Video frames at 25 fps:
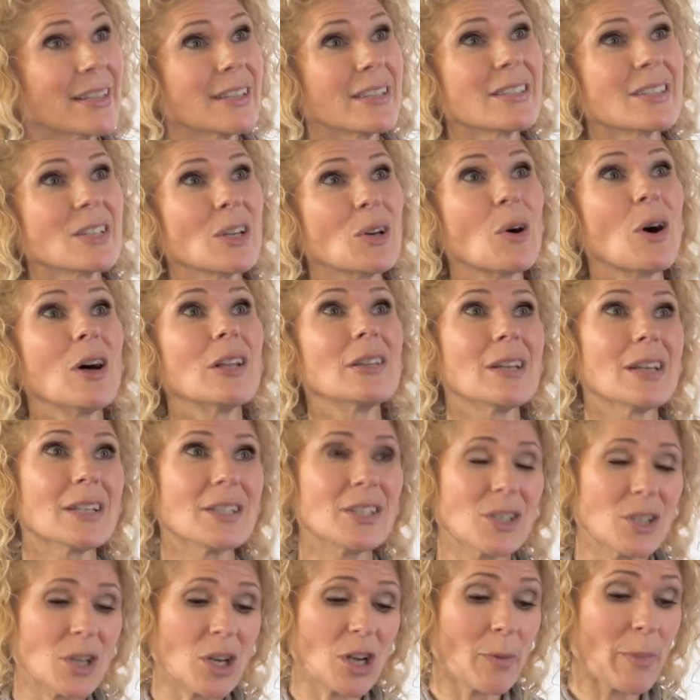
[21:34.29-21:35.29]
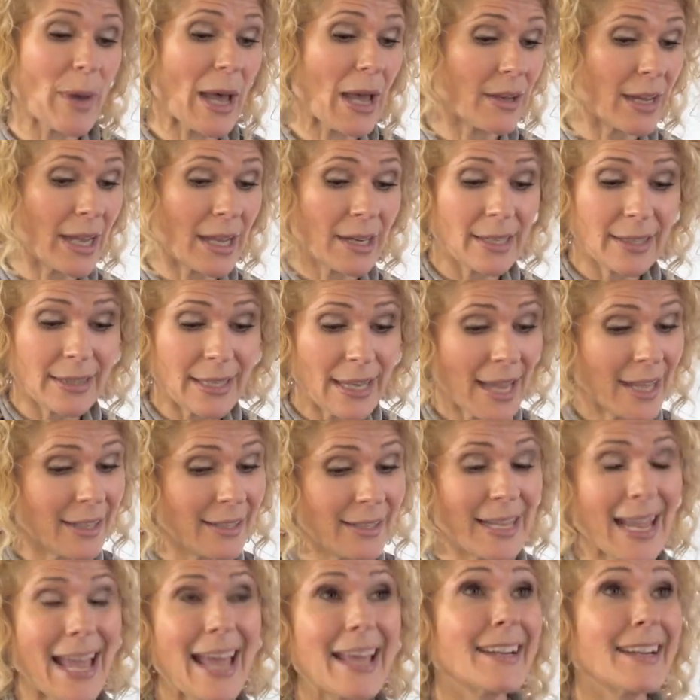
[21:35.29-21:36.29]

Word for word: So, a lot to talk about. And at the end, the